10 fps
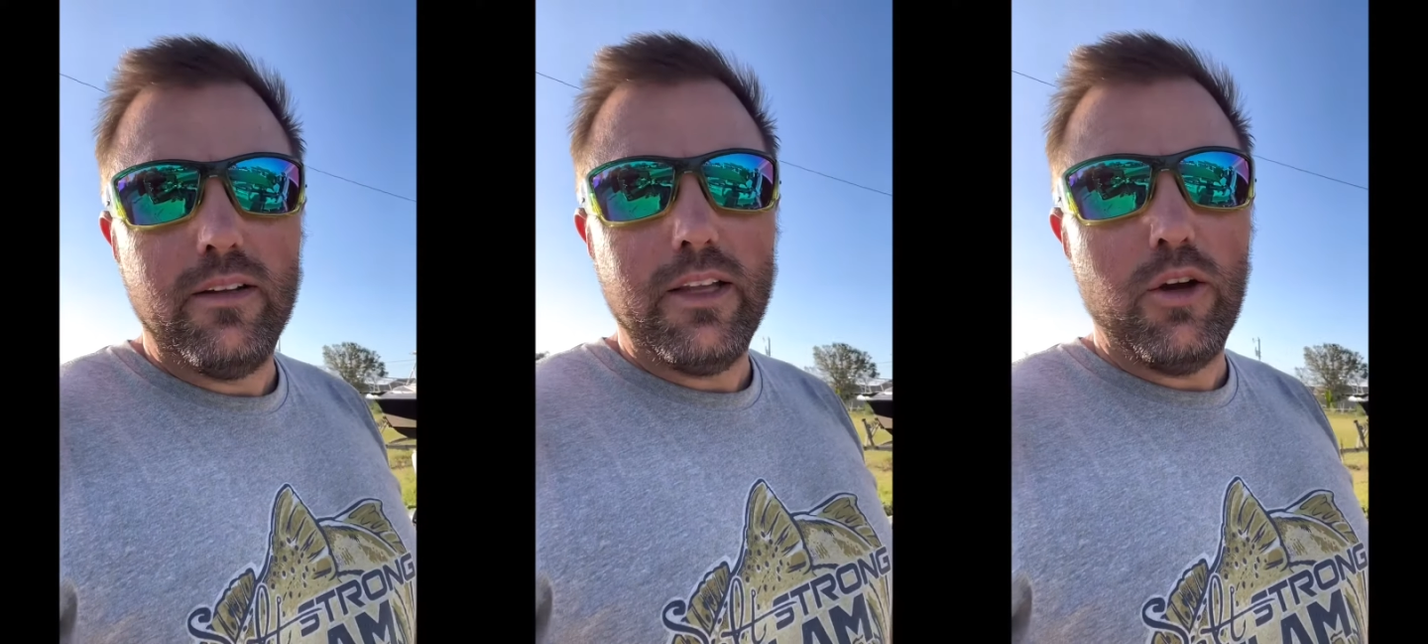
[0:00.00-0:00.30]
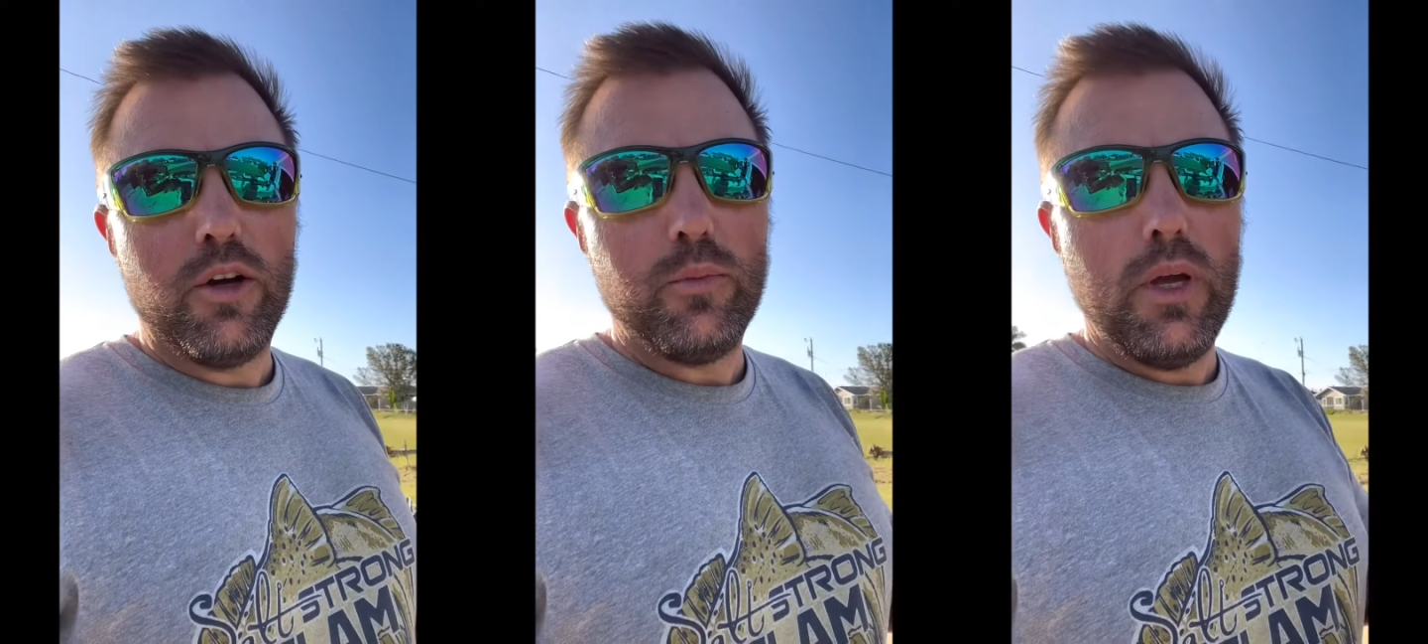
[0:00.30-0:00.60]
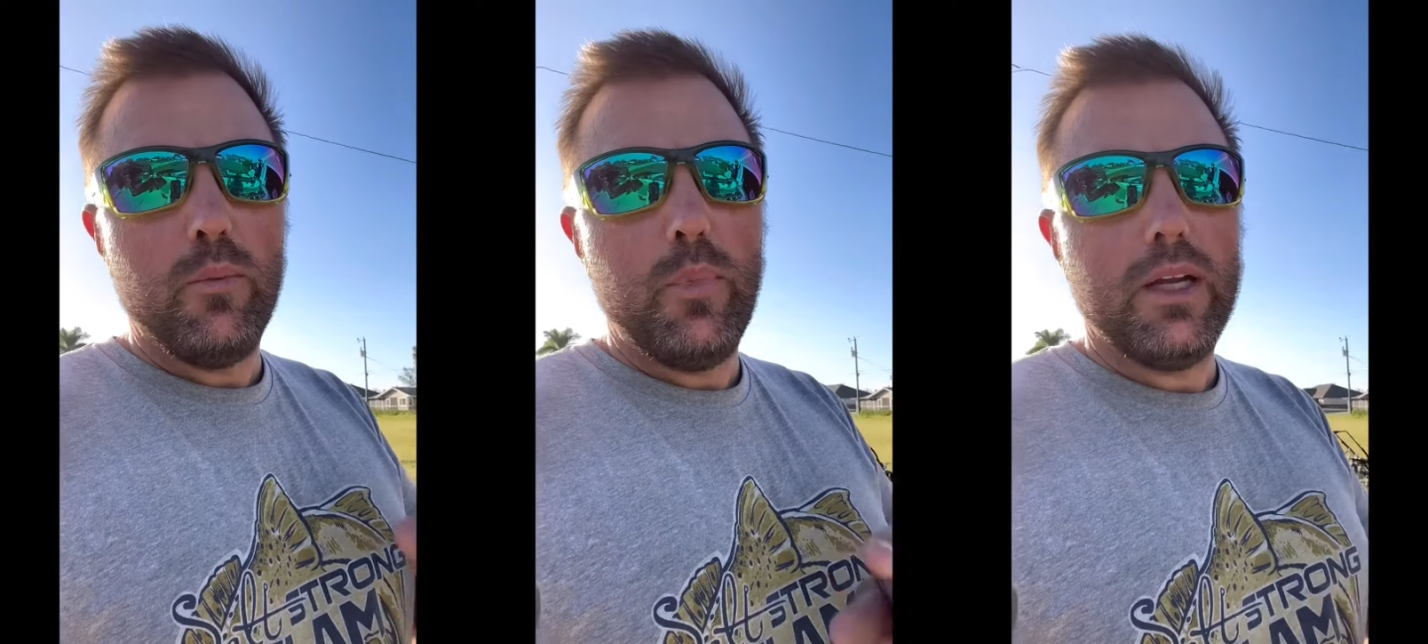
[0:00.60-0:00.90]
they hooked me
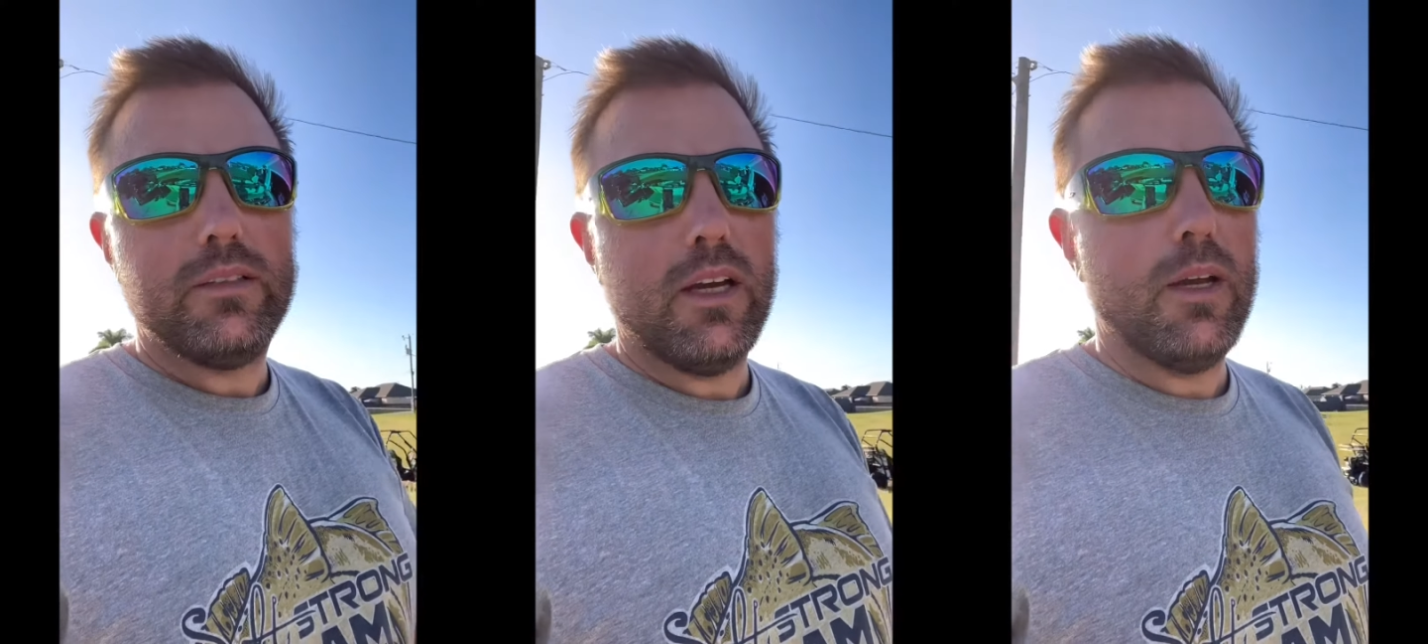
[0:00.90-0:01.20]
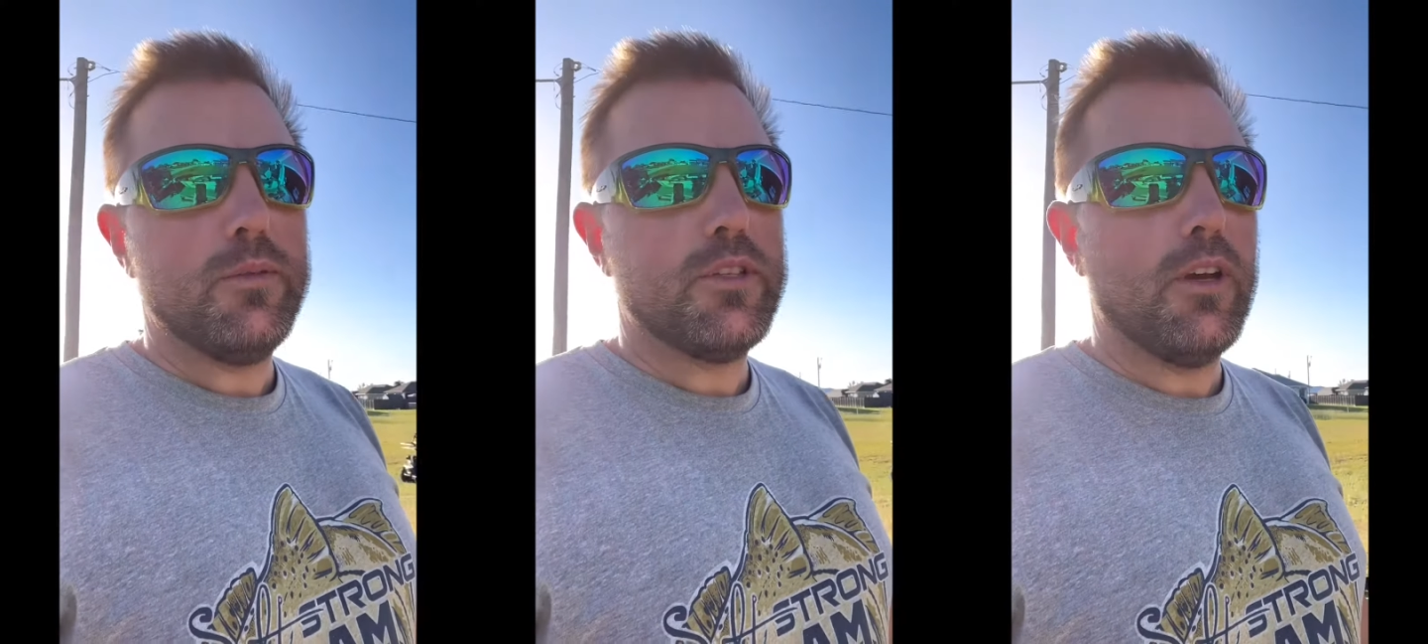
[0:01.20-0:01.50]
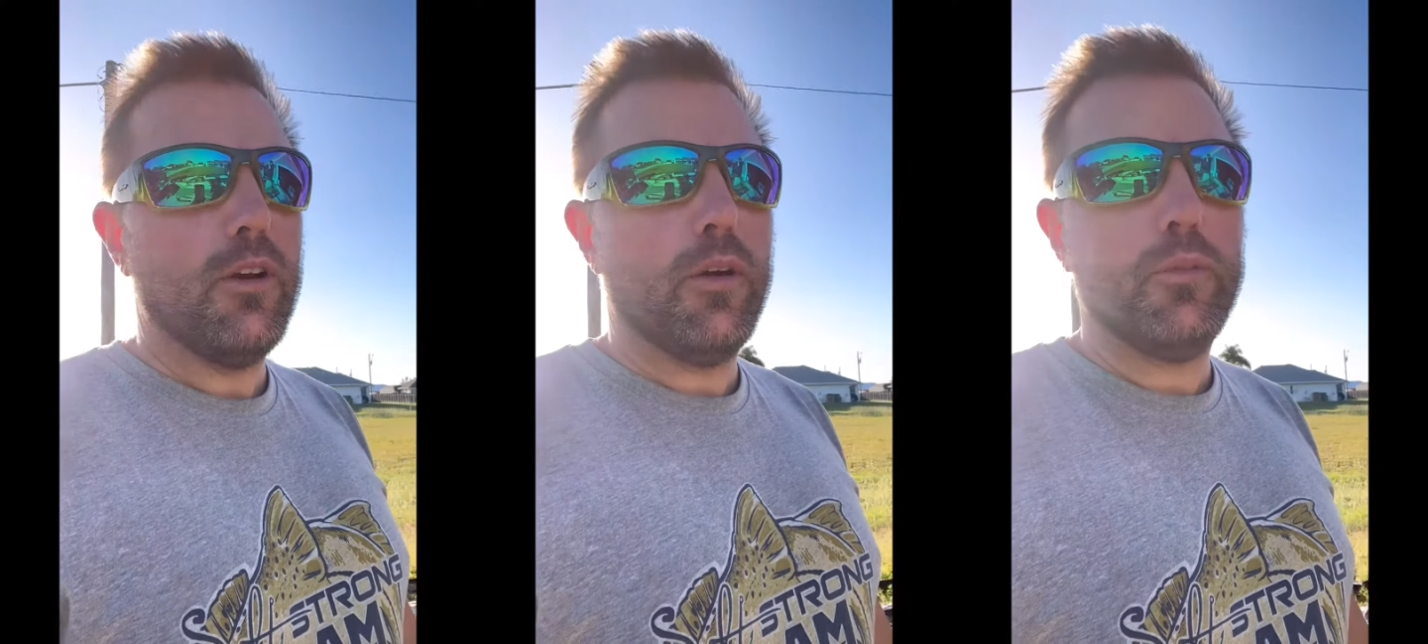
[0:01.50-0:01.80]
up big time,
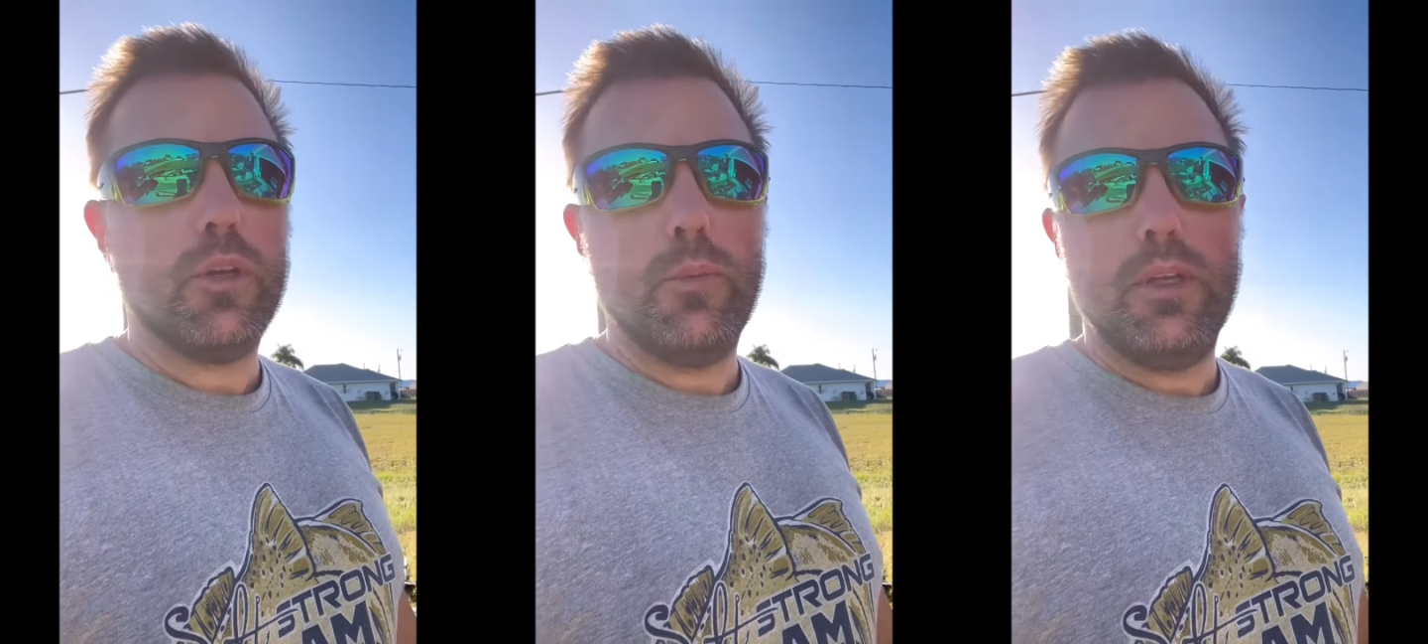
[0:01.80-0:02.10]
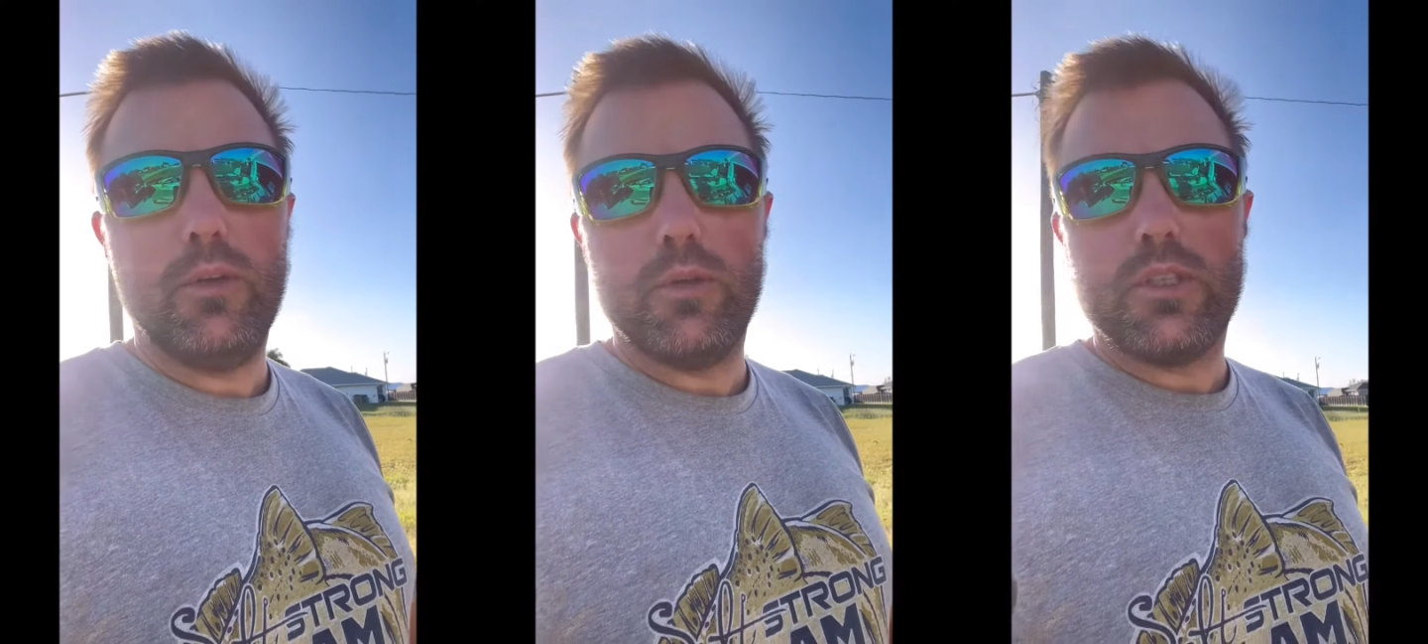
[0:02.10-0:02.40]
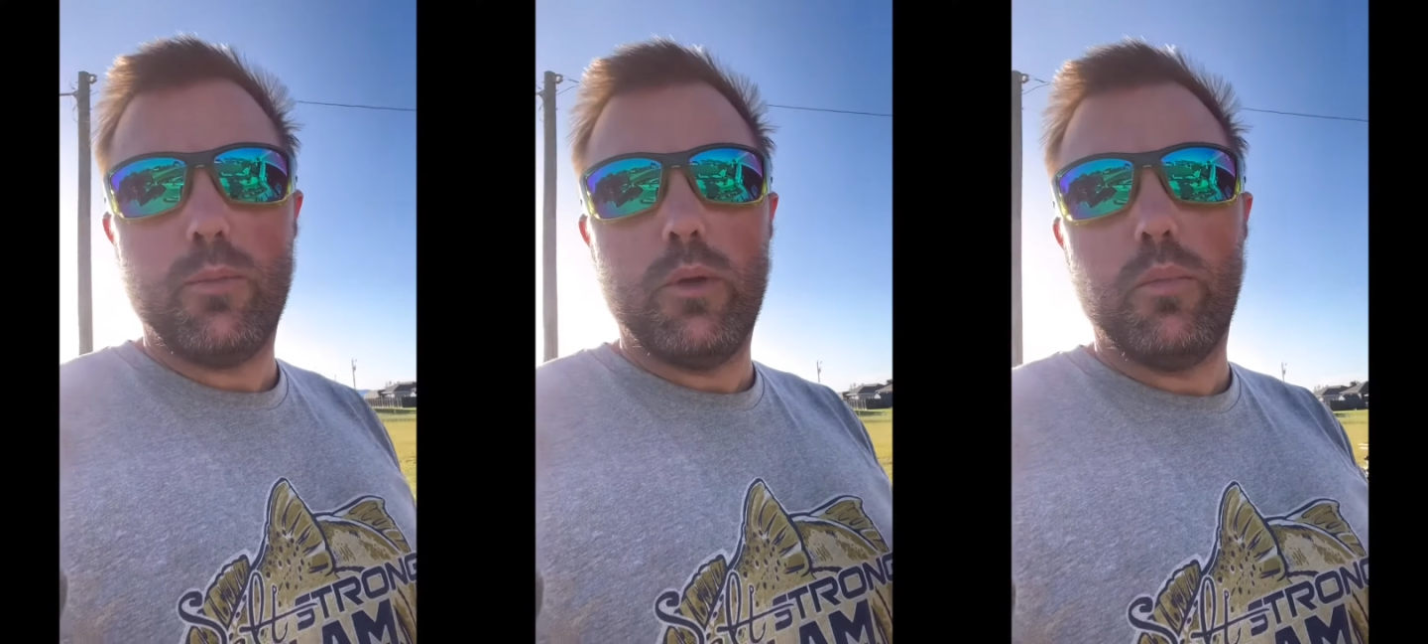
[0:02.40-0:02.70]
so I'm going to be doing
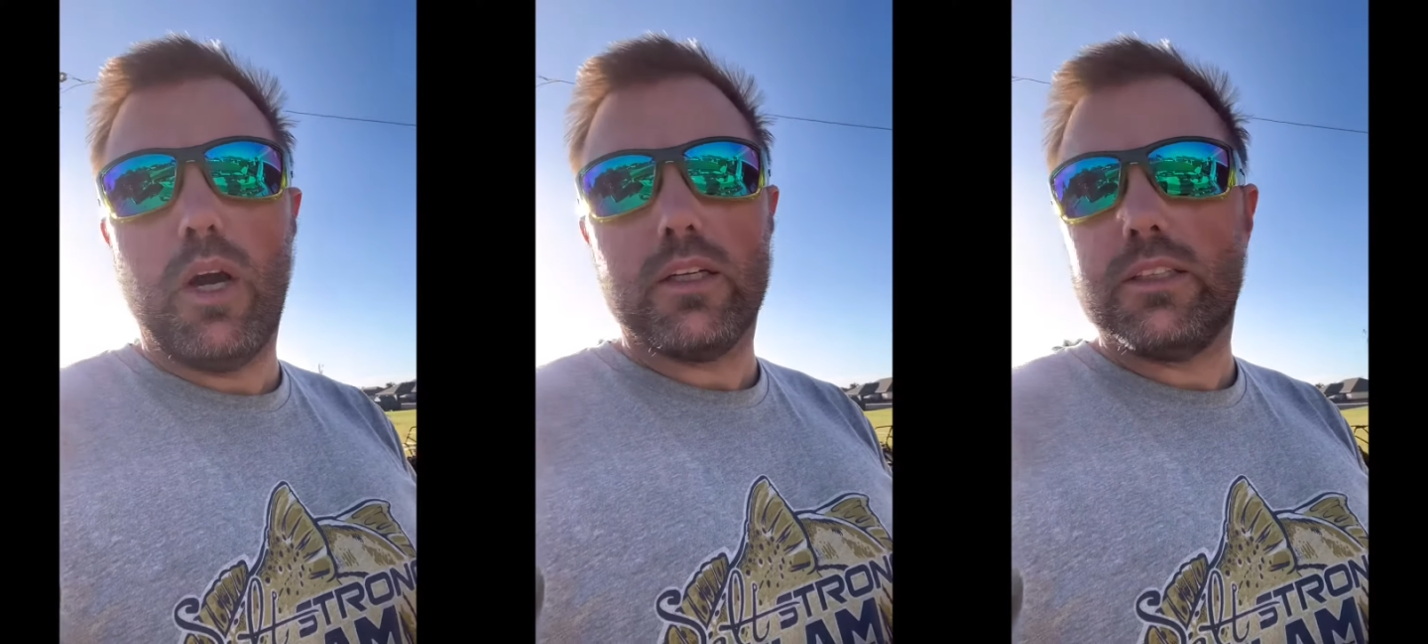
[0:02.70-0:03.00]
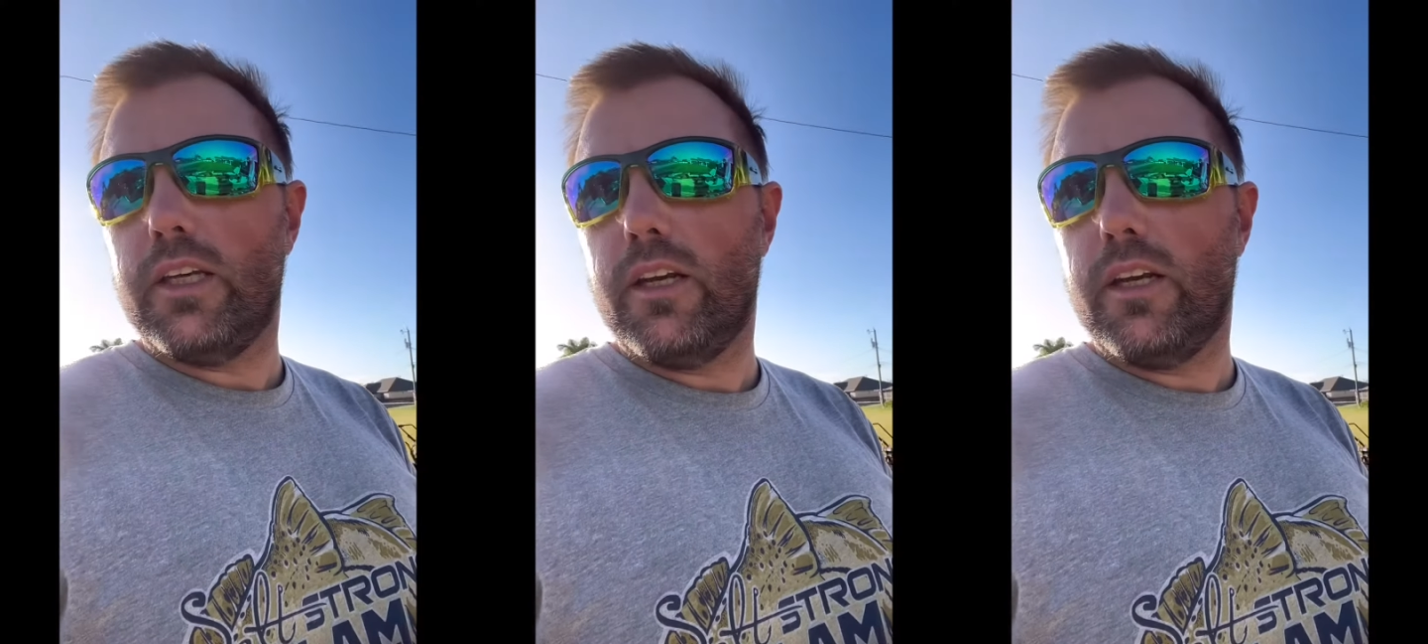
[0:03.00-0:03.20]
some unboxing